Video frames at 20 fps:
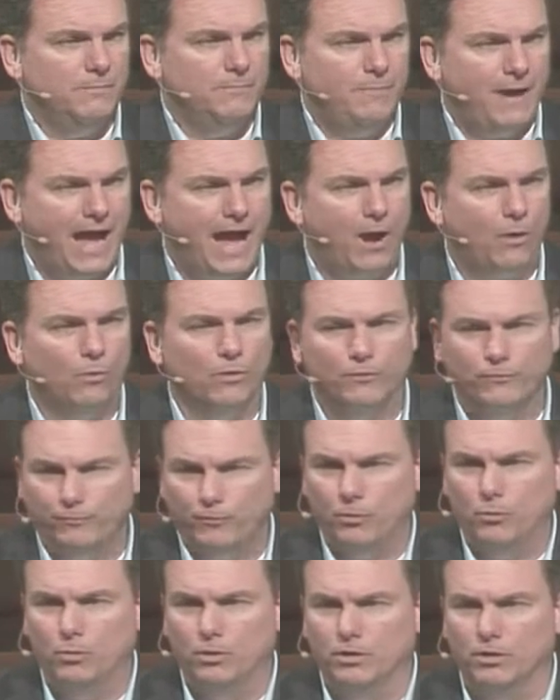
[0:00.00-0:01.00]

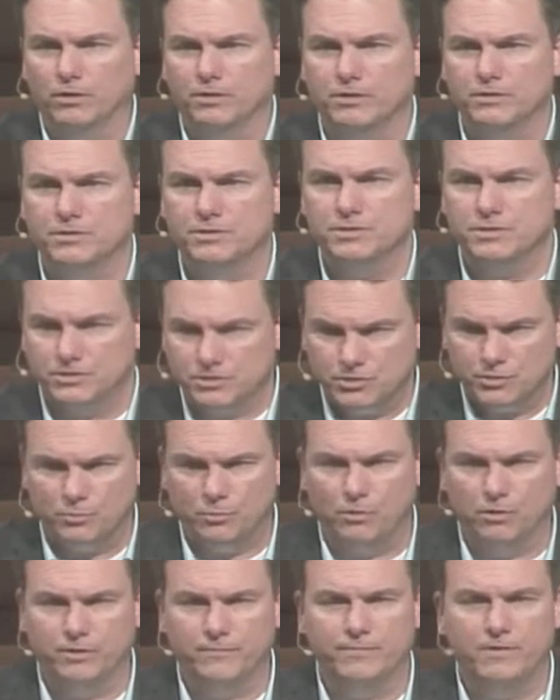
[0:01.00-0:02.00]
Powerful words. It's the
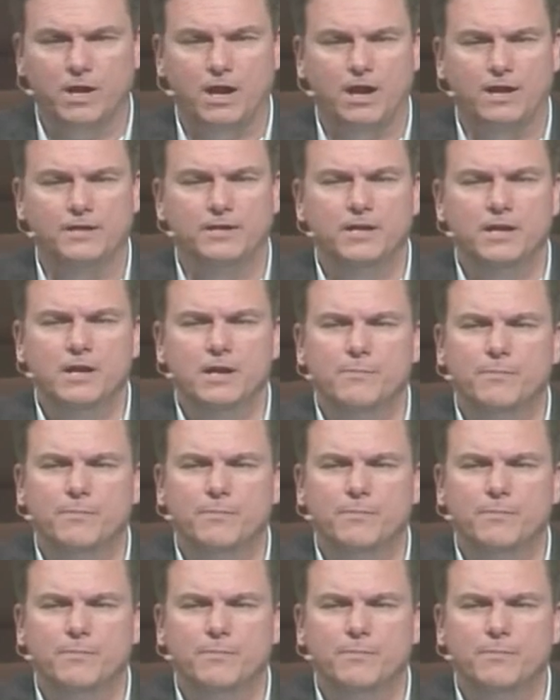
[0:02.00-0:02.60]
Word of God.